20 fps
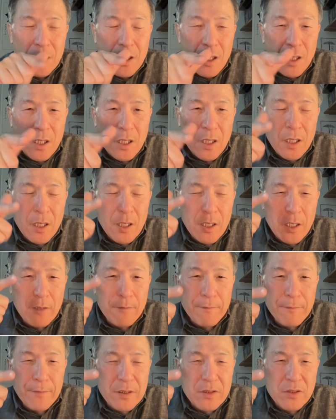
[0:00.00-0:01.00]

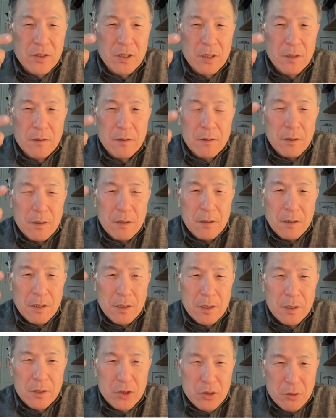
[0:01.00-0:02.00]
if it's
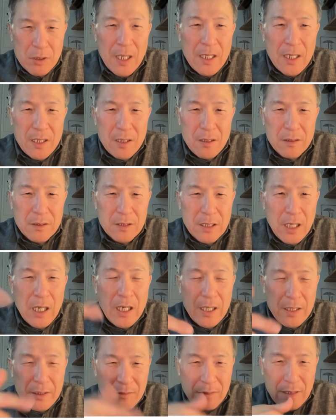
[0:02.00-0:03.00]
strike or
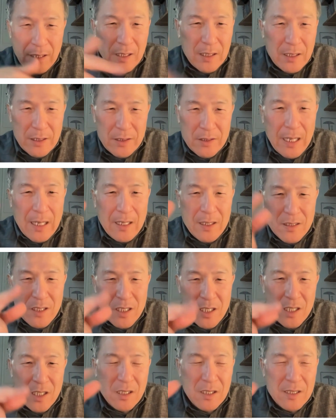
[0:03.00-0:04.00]
not, right? It's out
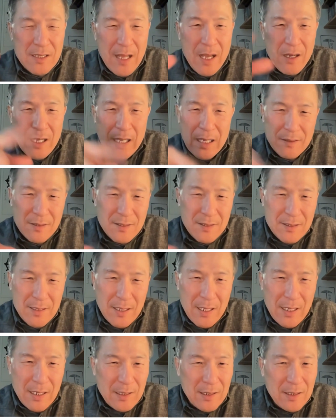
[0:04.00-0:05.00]
inside or
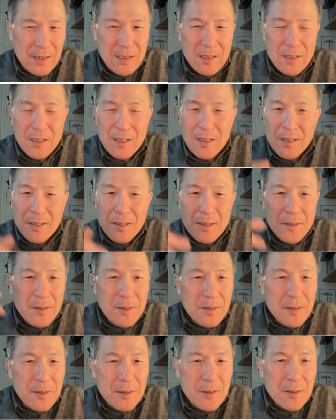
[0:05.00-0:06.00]
outside.
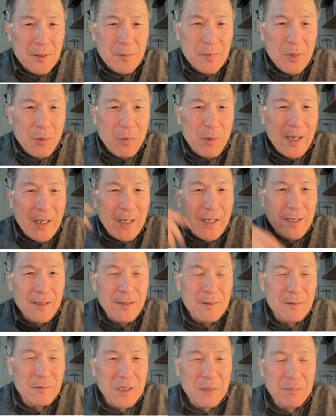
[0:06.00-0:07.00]
But why they
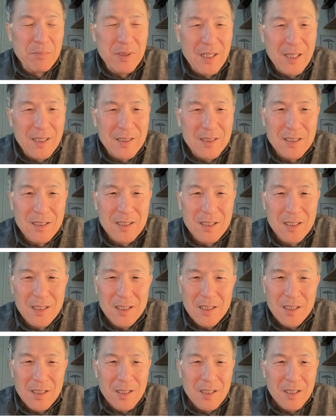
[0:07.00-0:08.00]
don't replace
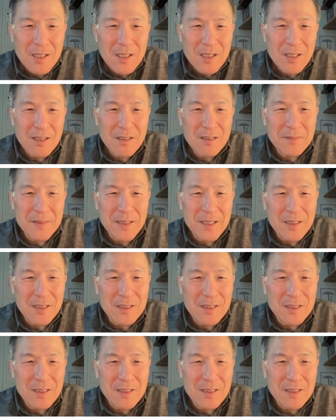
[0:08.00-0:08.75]
human?